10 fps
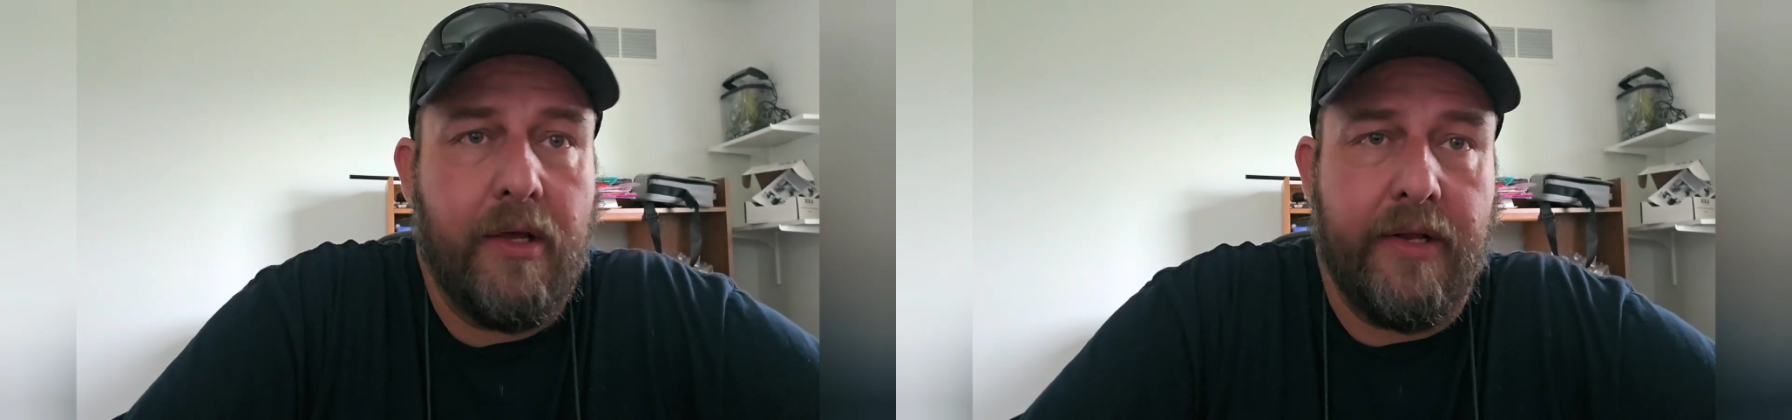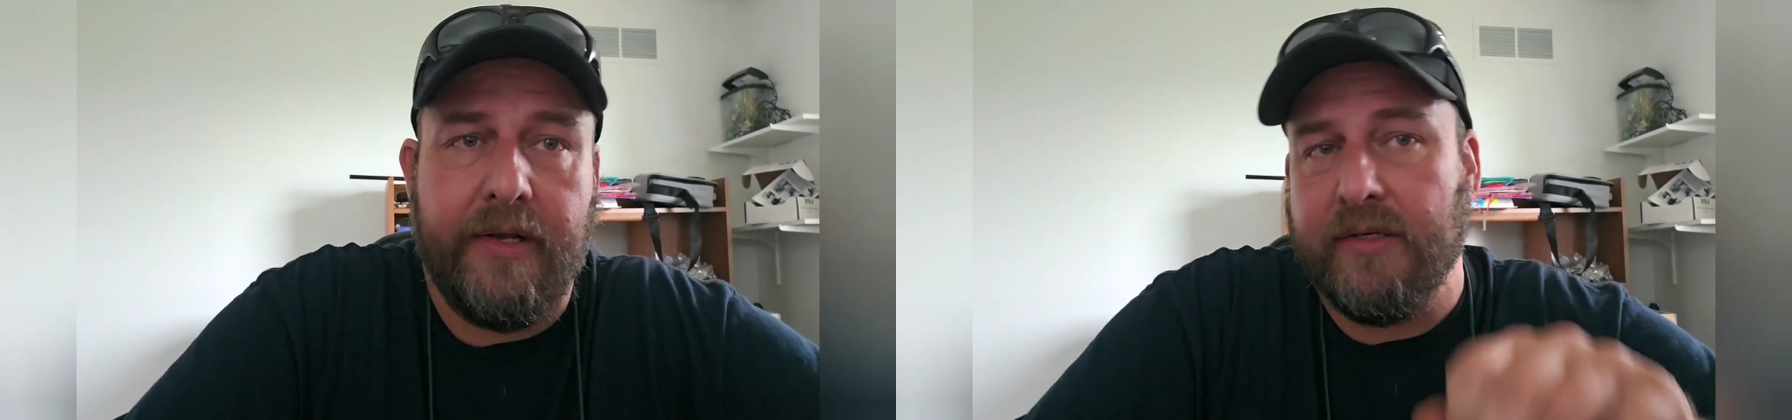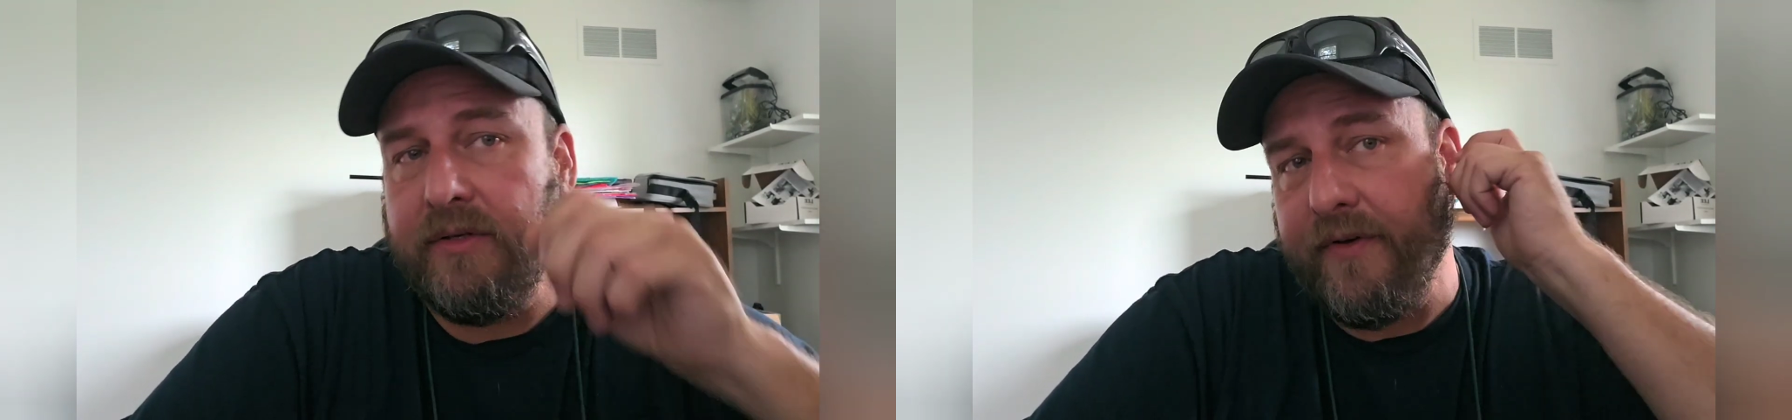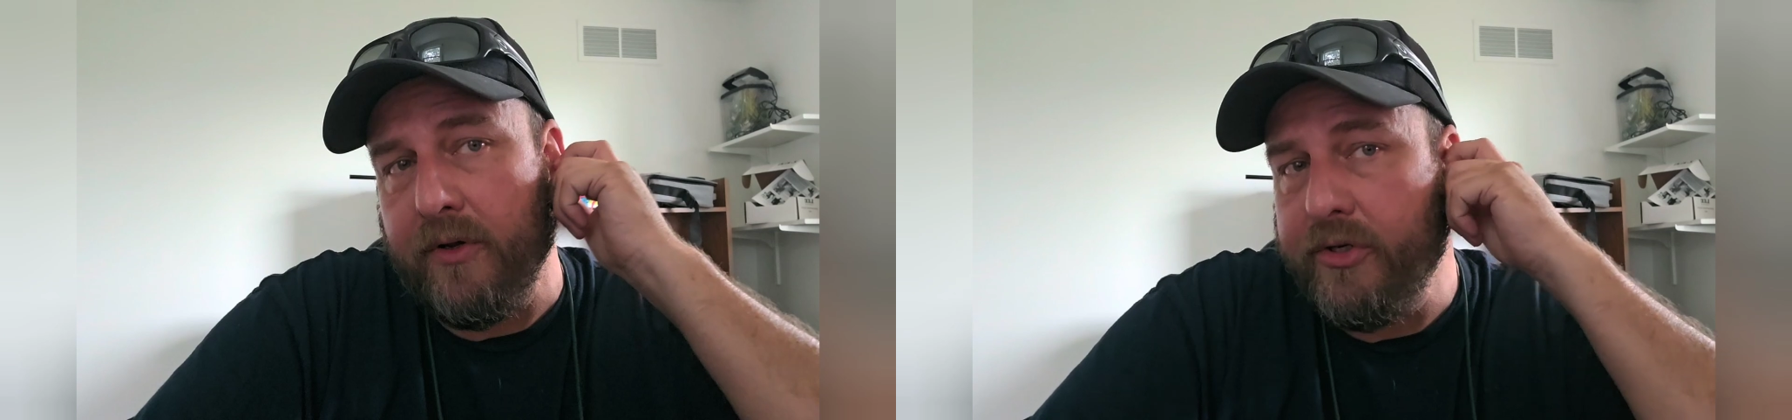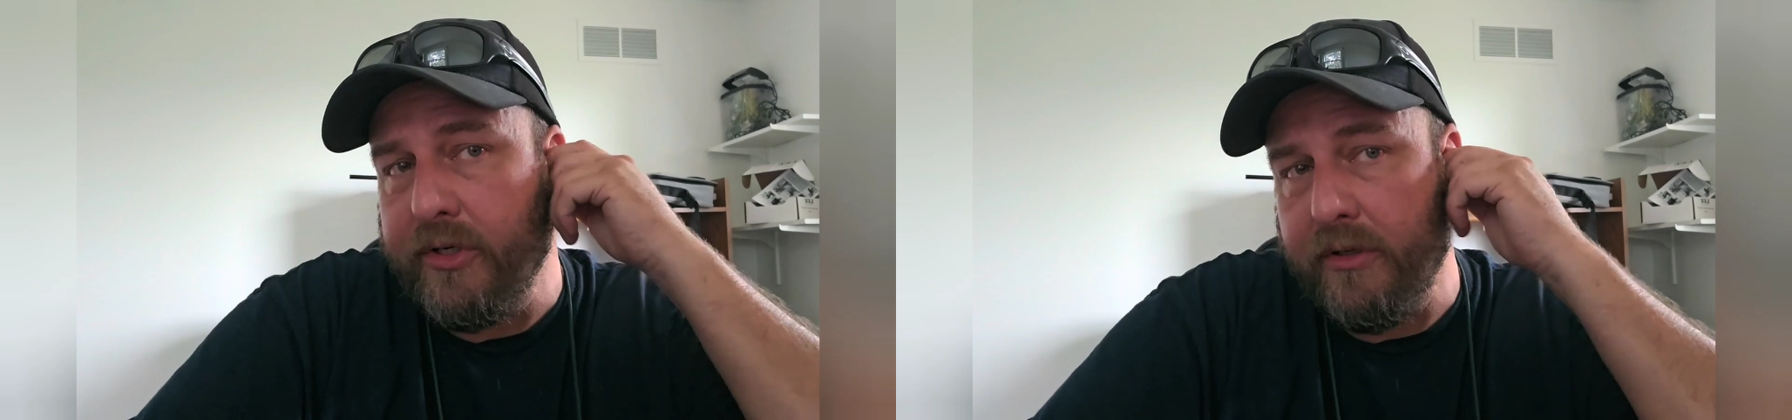It has
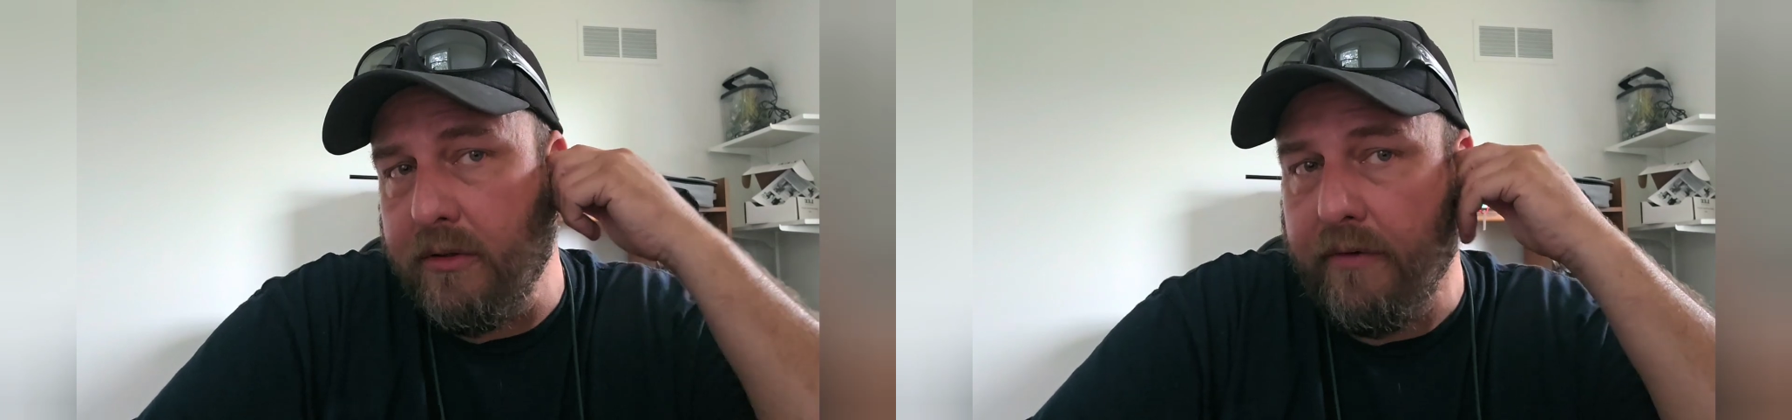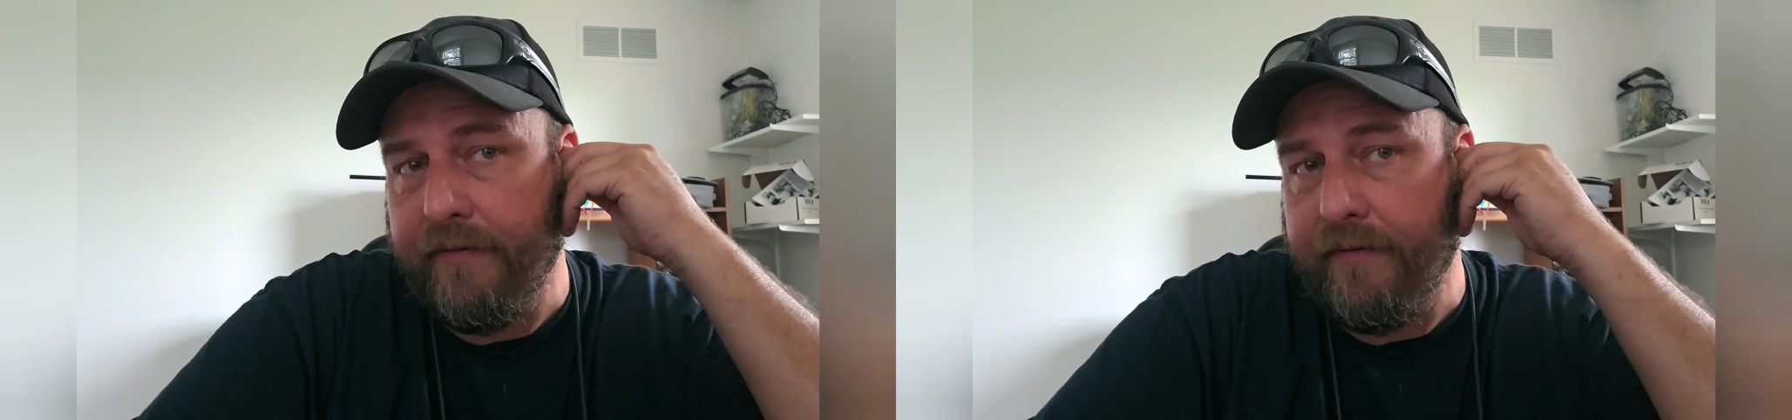functioned